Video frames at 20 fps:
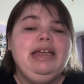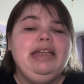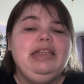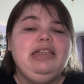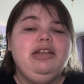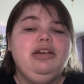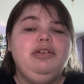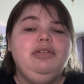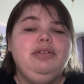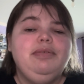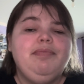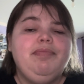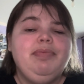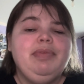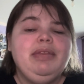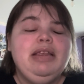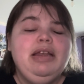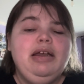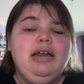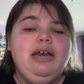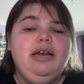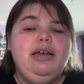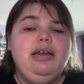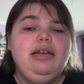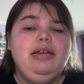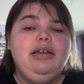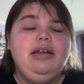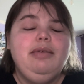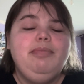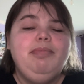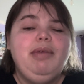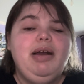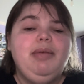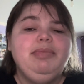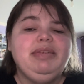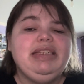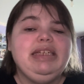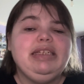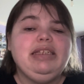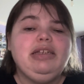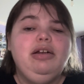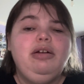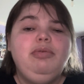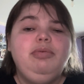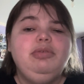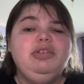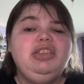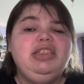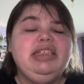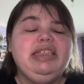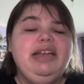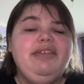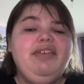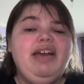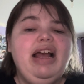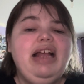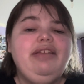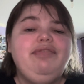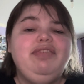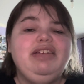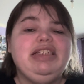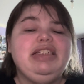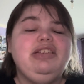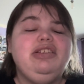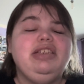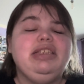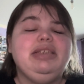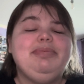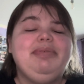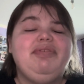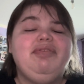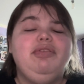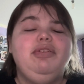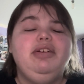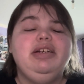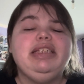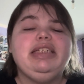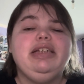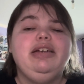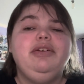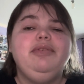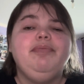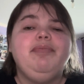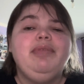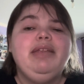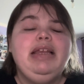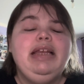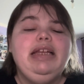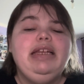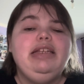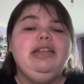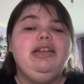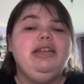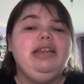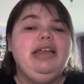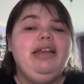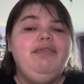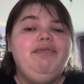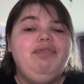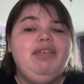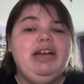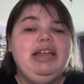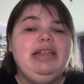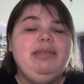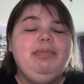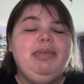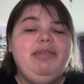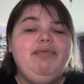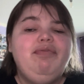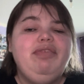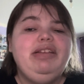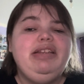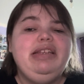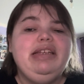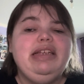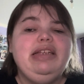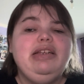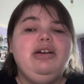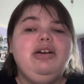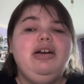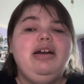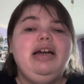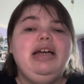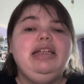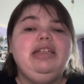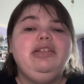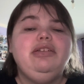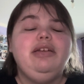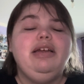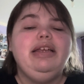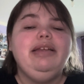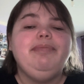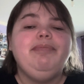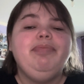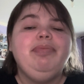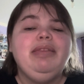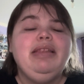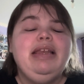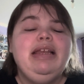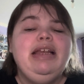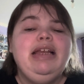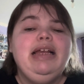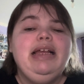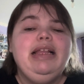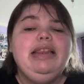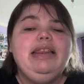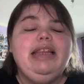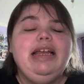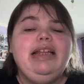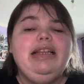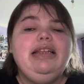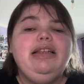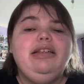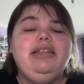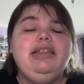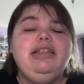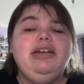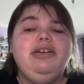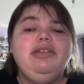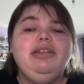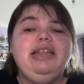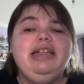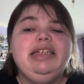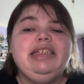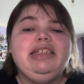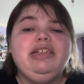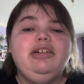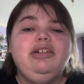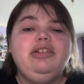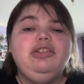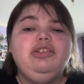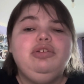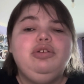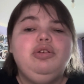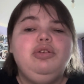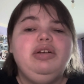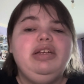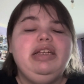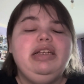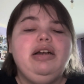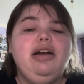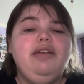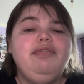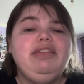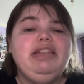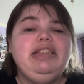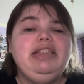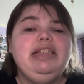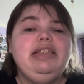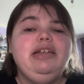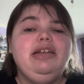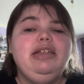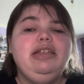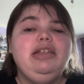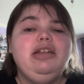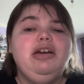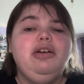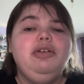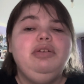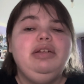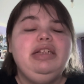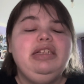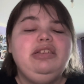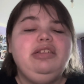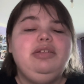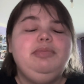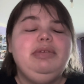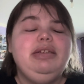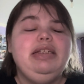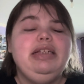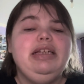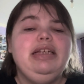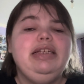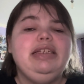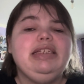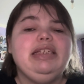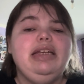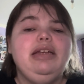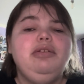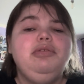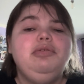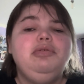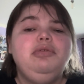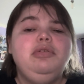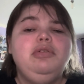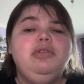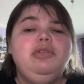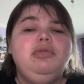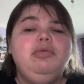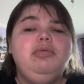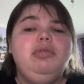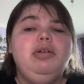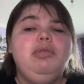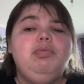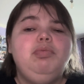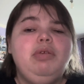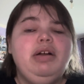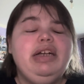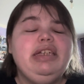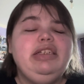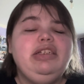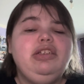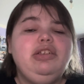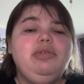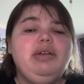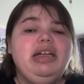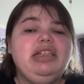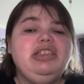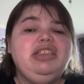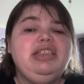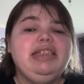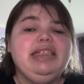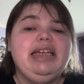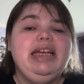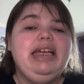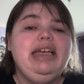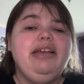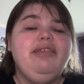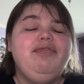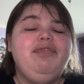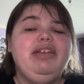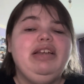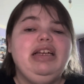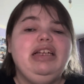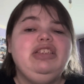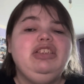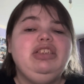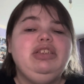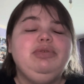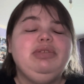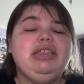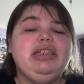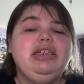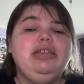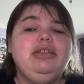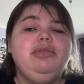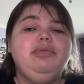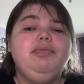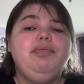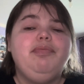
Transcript: know, her mum says, oh, she's never had visitors before. So, you know, they invite them in for dinner, and like, then, you know, they start talking after dinner, you know, intimately saying, well, why didn't you actually say anything? And she was like,